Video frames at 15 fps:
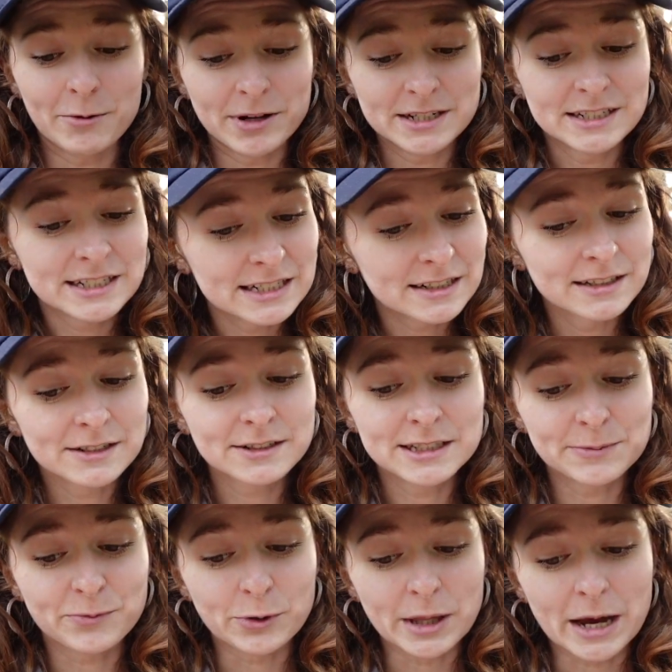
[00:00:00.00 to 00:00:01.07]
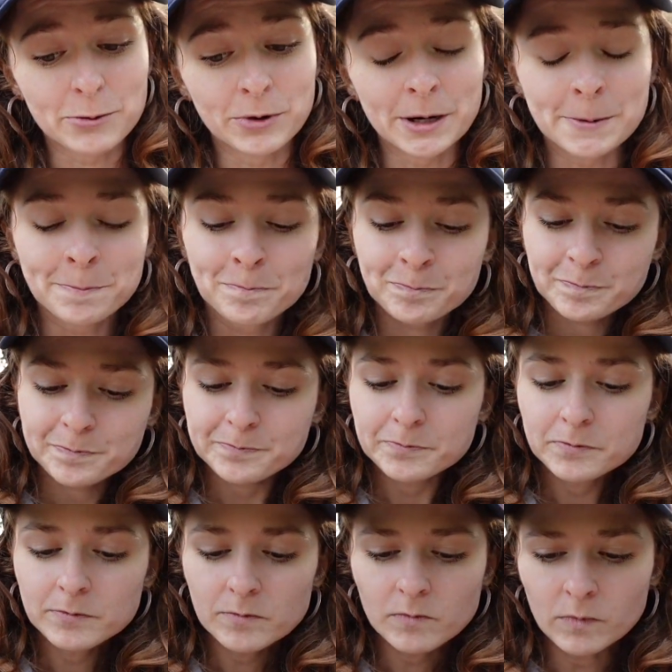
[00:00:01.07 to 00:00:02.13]
we had to dig a little deep for that one.
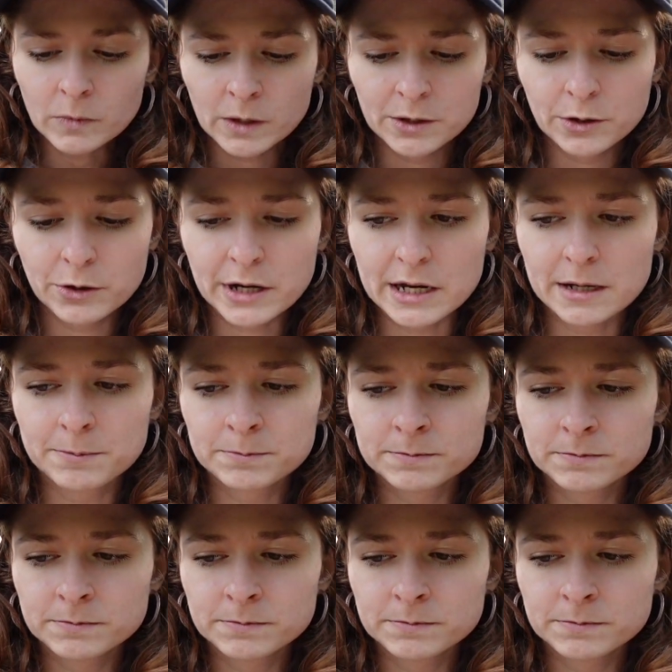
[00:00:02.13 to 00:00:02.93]
Okay.